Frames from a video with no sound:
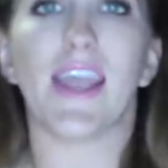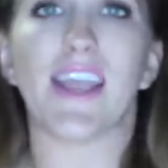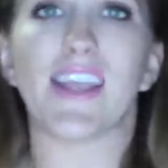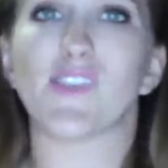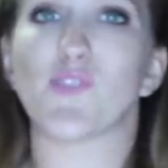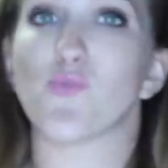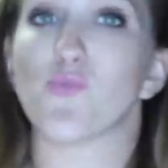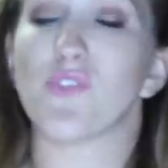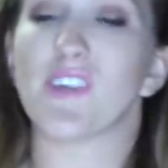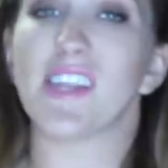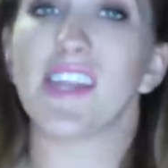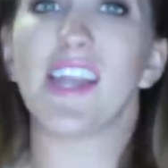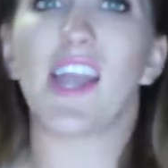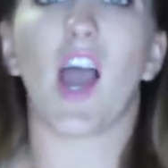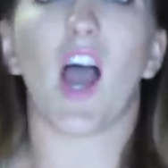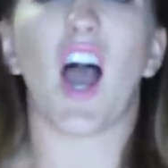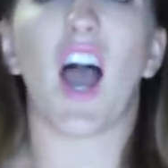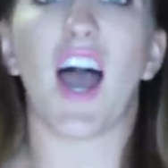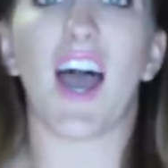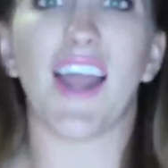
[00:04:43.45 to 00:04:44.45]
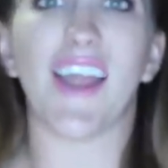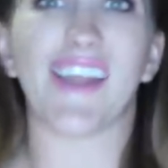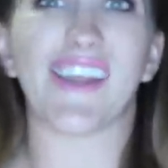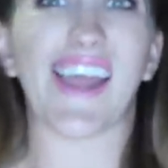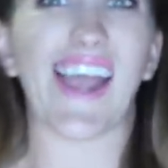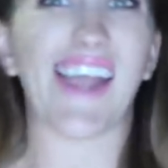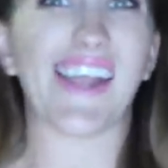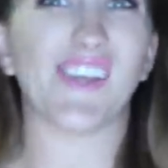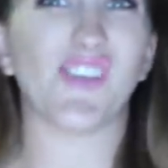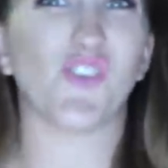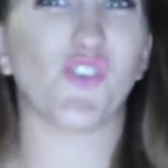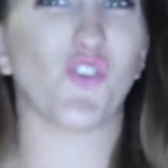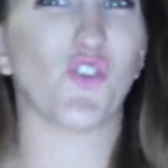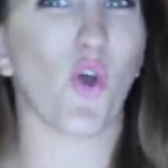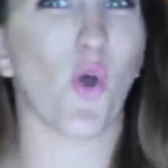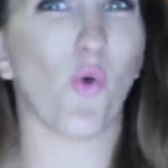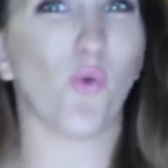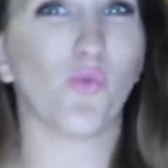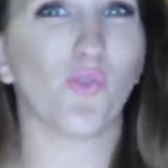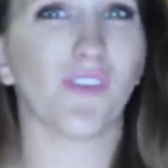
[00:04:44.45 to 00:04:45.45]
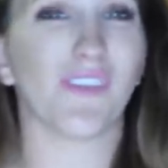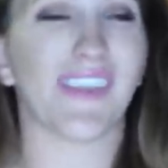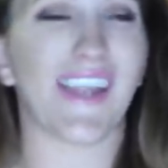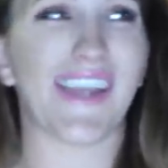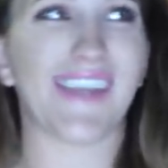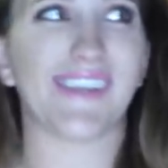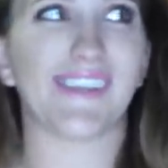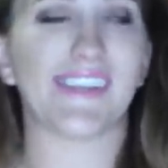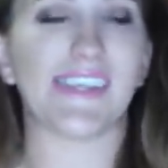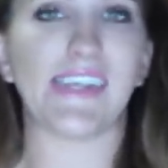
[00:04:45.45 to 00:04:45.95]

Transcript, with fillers: it's really hot, and I don't like